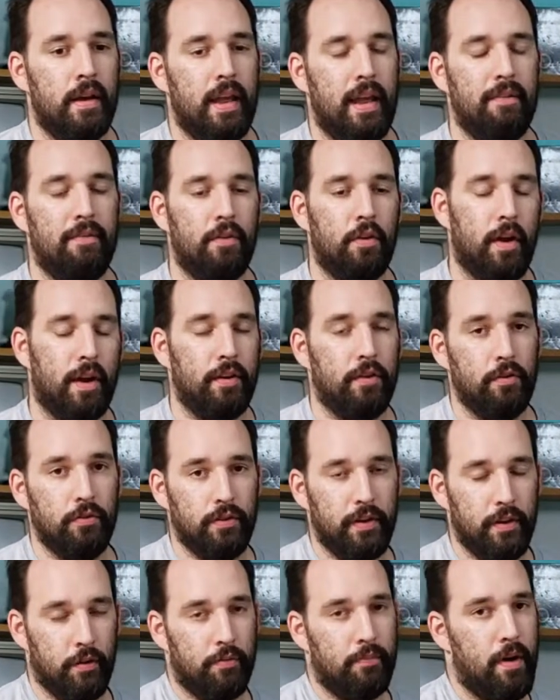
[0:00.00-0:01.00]
even though I do
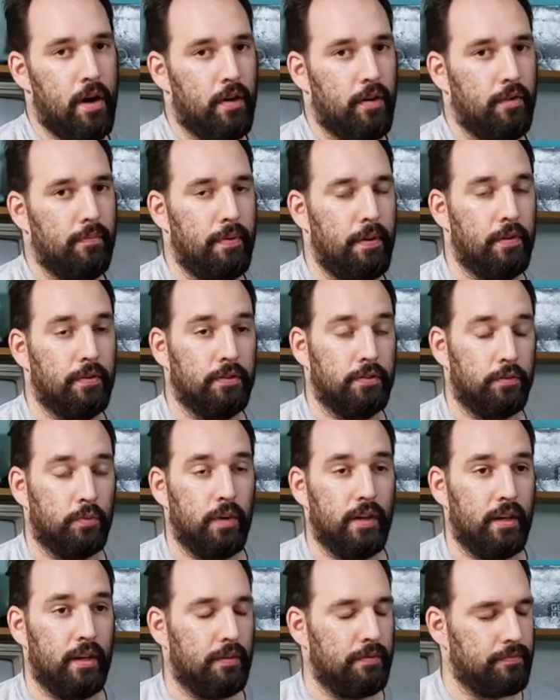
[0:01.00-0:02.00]
deal with modern computers as
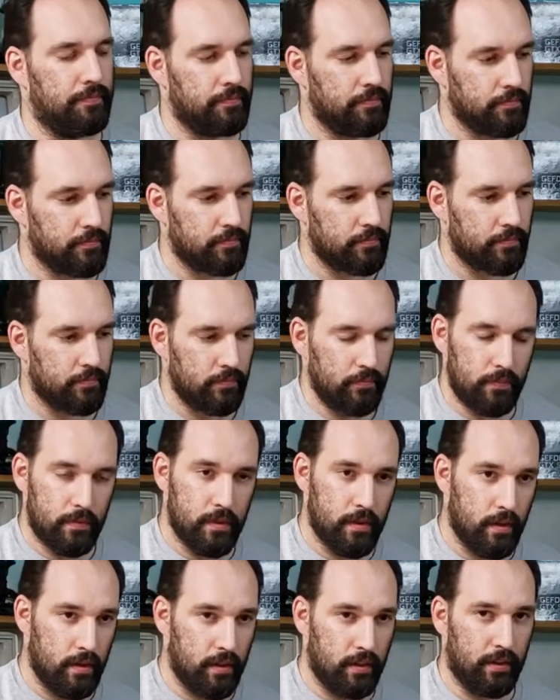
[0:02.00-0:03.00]
well,
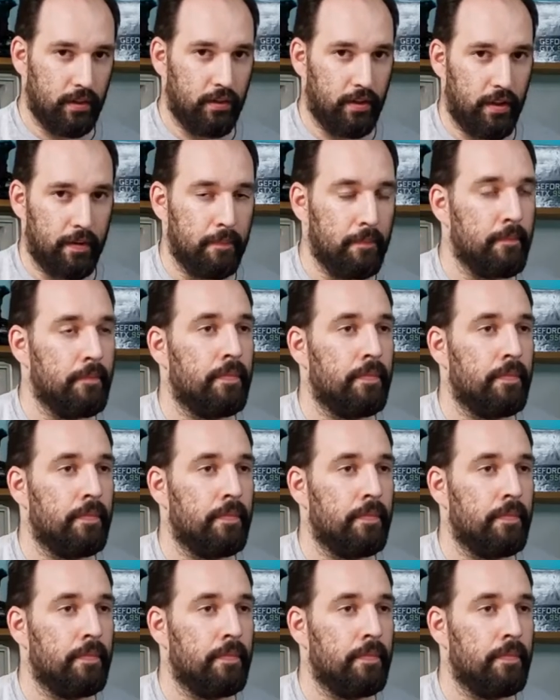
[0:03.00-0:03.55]
clearly,